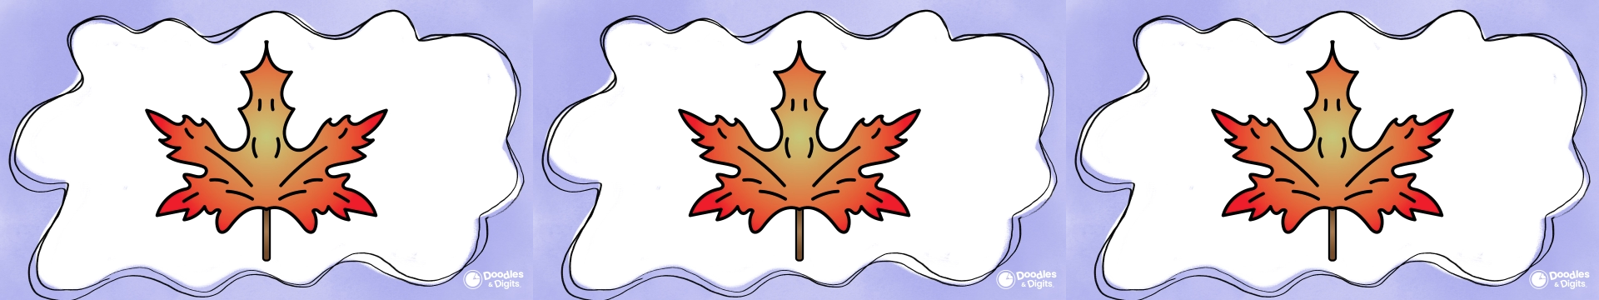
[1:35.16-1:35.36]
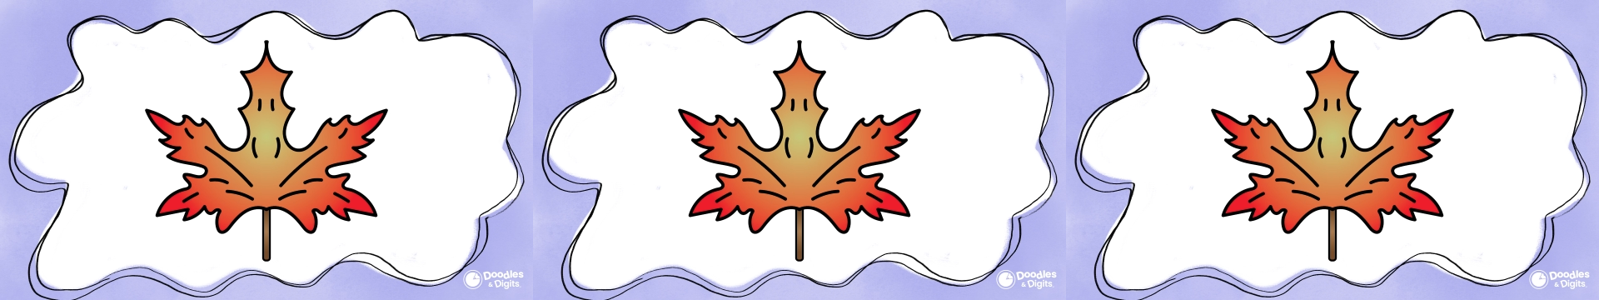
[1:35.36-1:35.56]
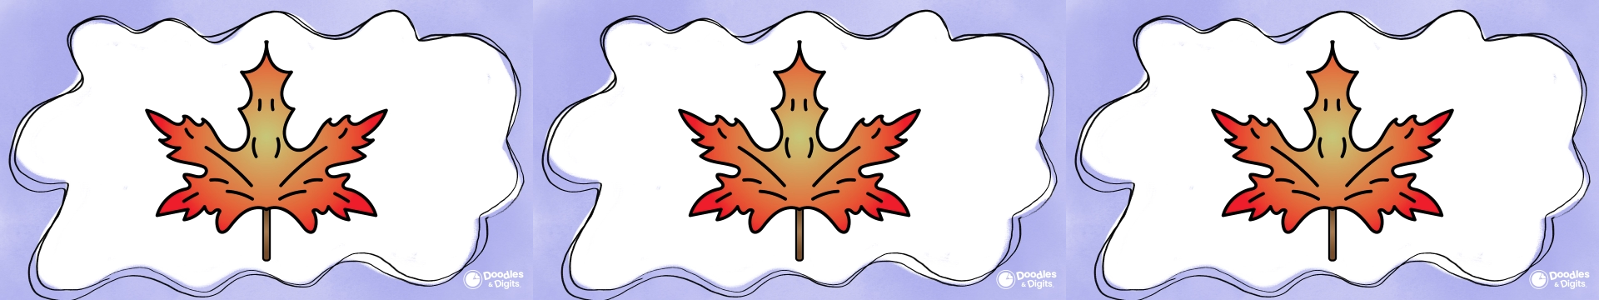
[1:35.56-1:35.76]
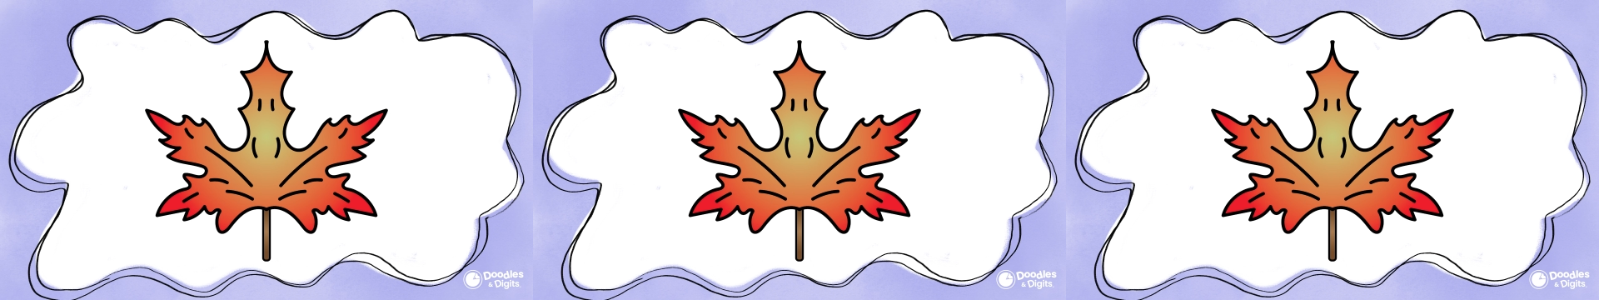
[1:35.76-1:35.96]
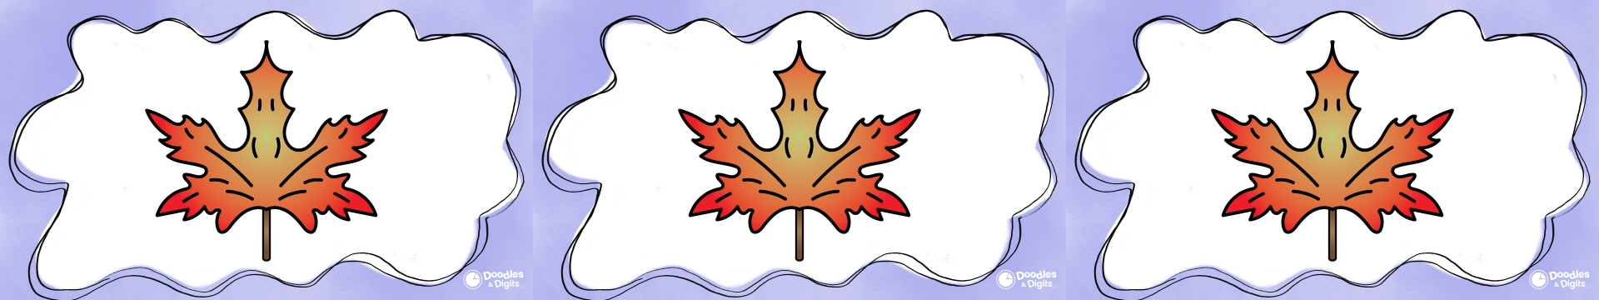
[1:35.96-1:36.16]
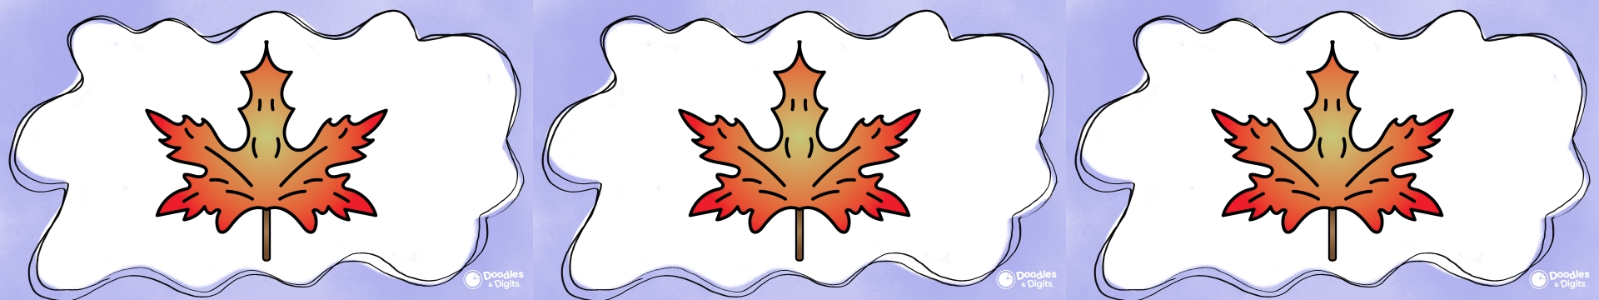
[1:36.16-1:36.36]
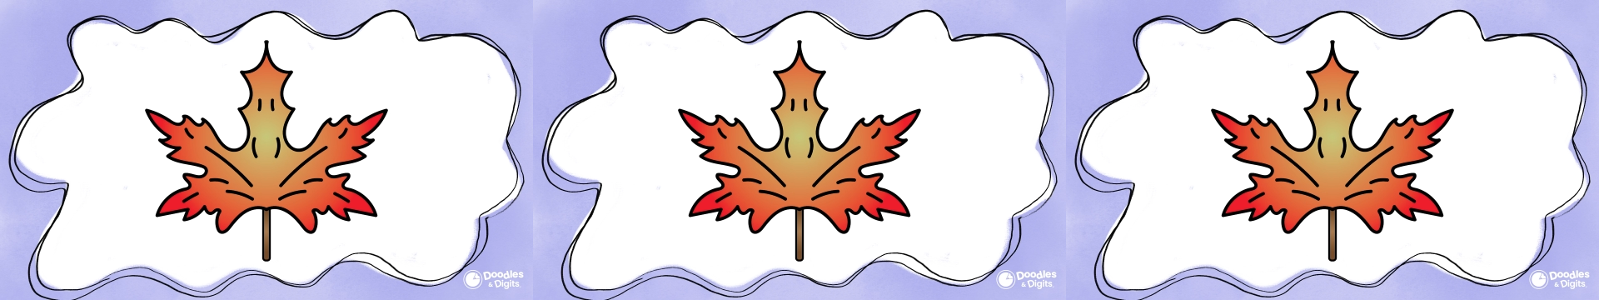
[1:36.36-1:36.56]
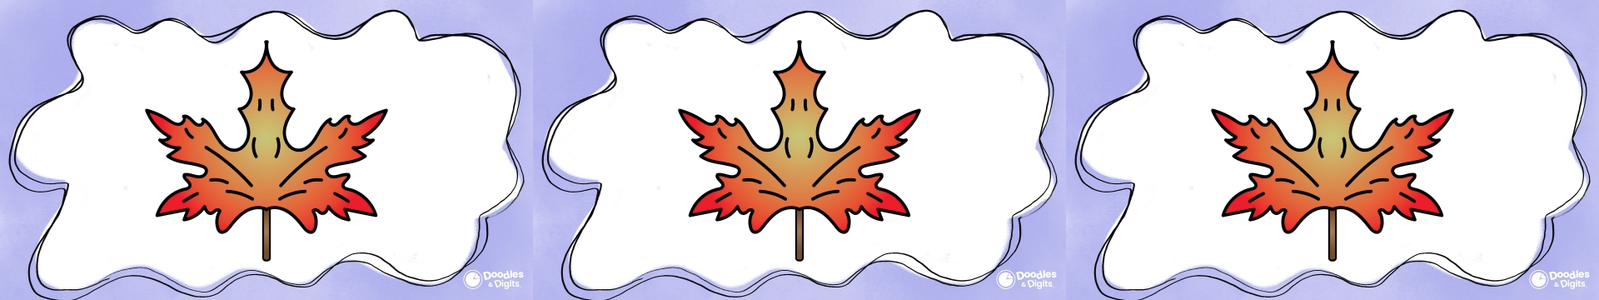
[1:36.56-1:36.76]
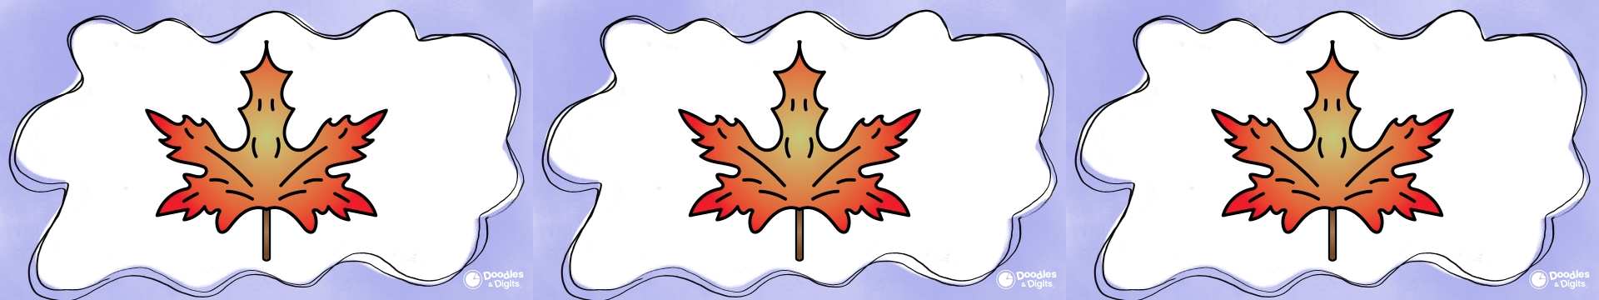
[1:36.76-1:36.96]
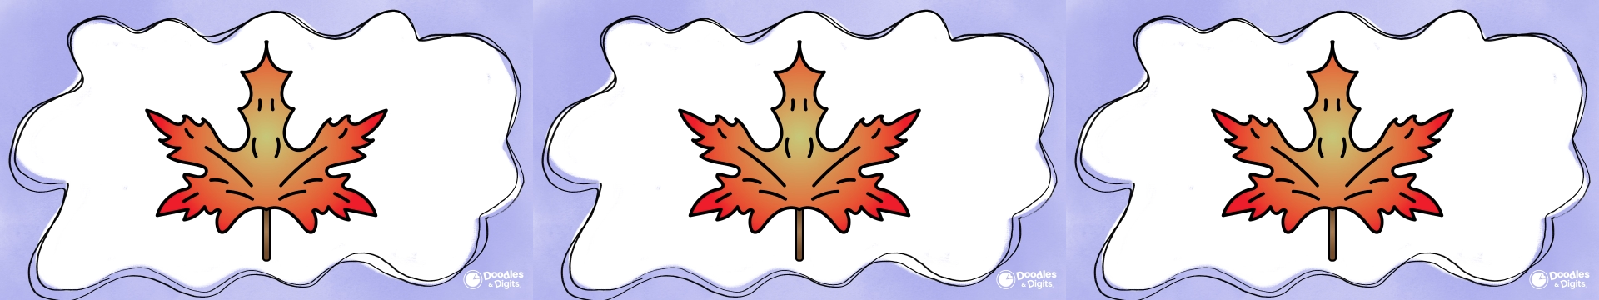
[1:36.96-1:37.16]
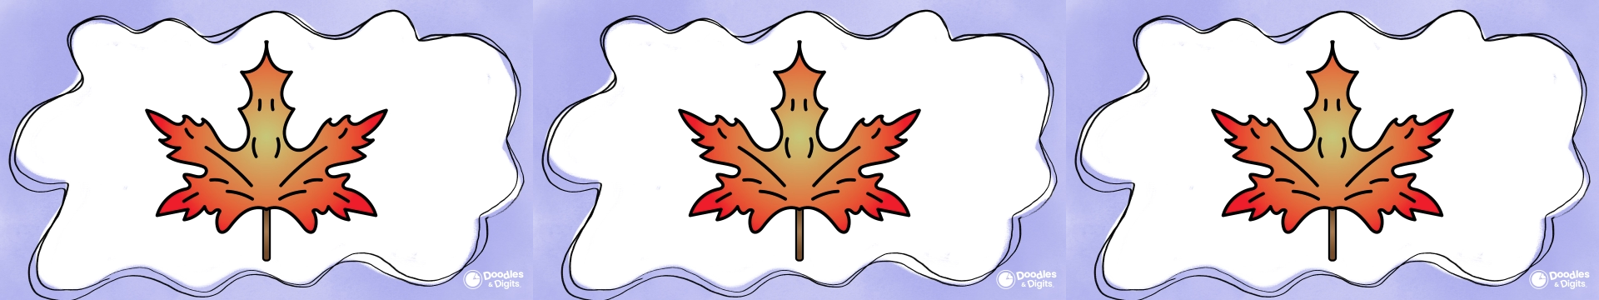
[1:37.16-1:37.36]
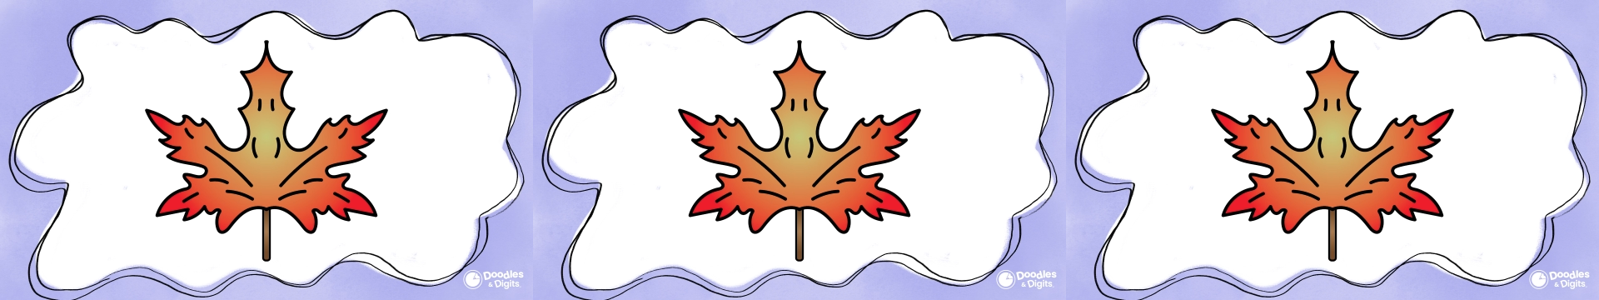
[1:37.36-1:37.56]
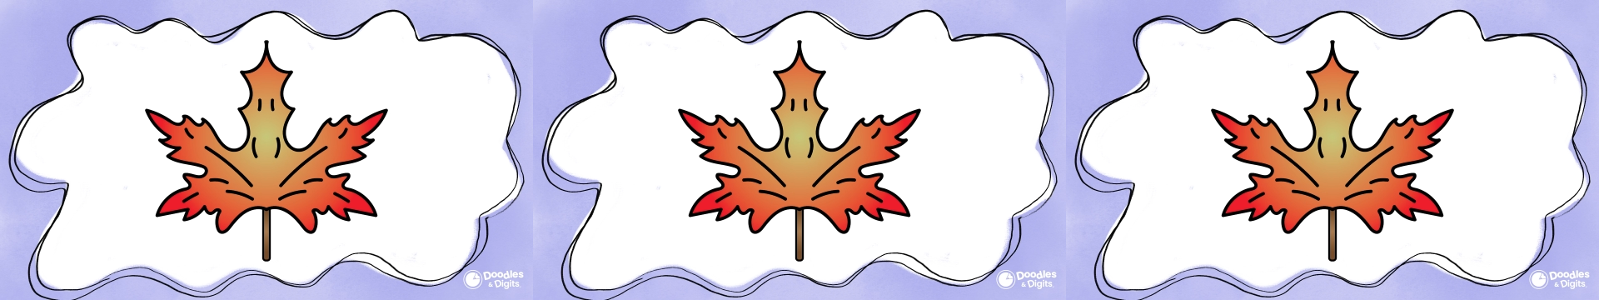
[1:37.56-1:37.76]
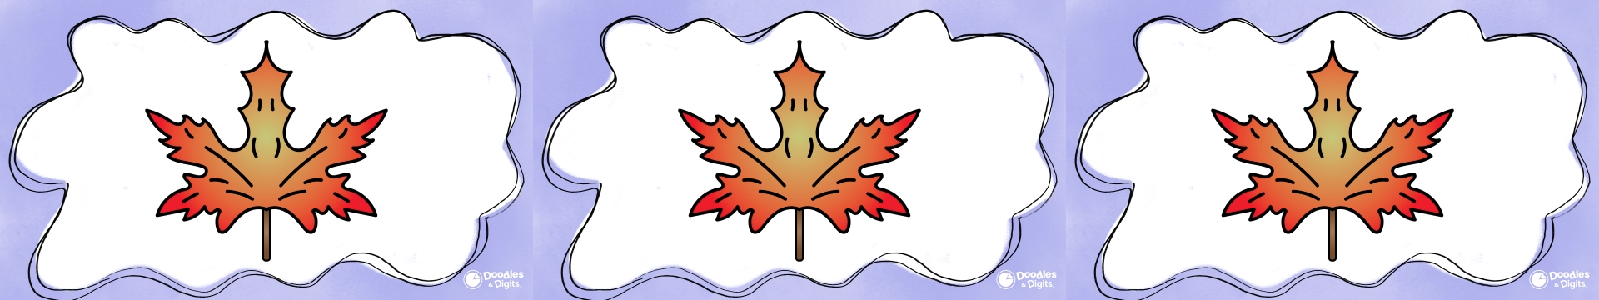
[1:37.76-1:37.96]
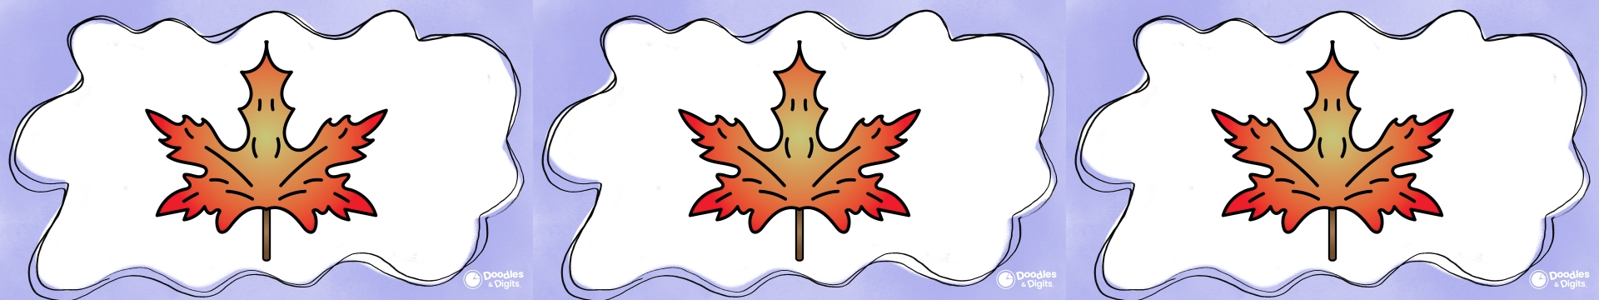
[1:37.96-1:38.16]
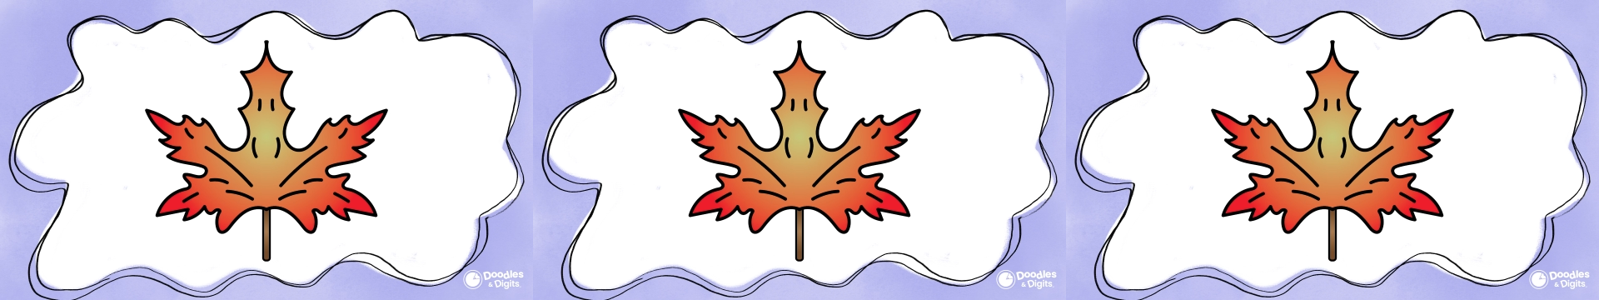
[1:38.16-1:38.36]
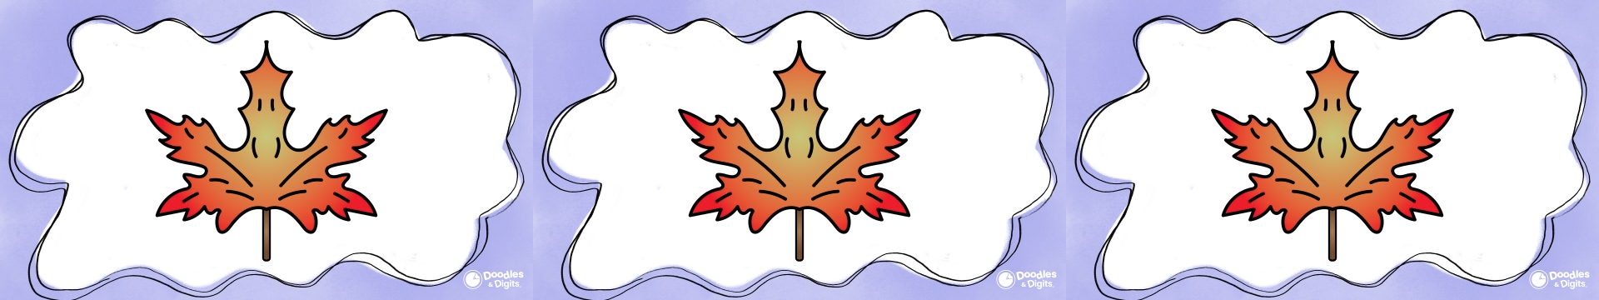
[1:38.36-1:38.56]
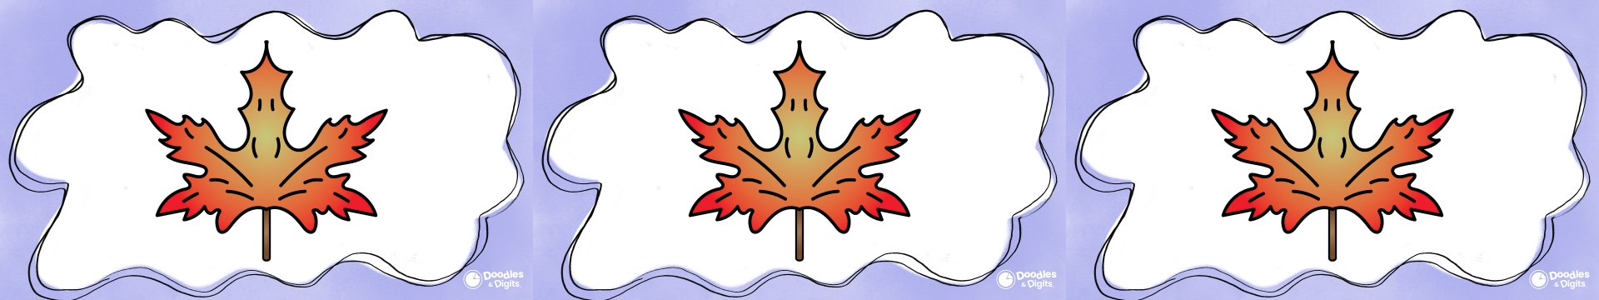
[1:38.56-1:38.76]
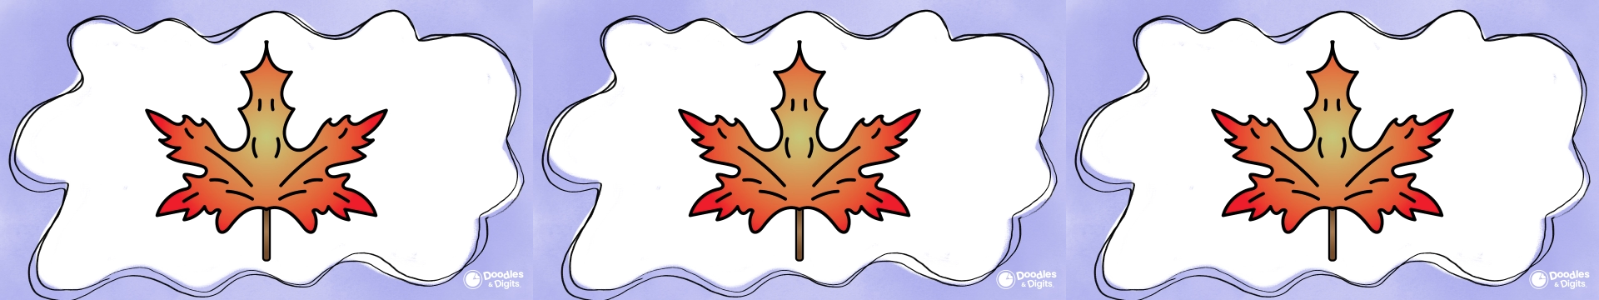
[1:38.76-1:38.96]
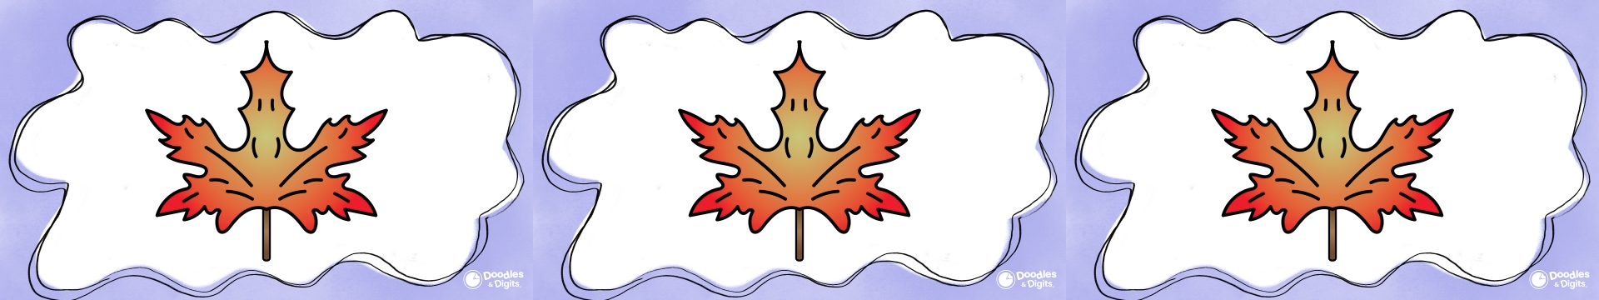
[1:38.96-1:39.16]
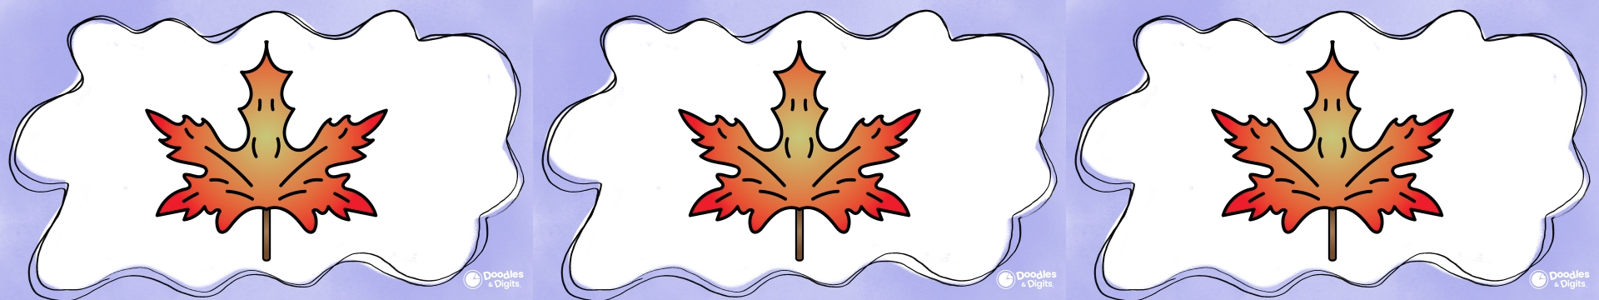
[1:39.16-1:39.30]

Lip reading: [unreadable: no face in view]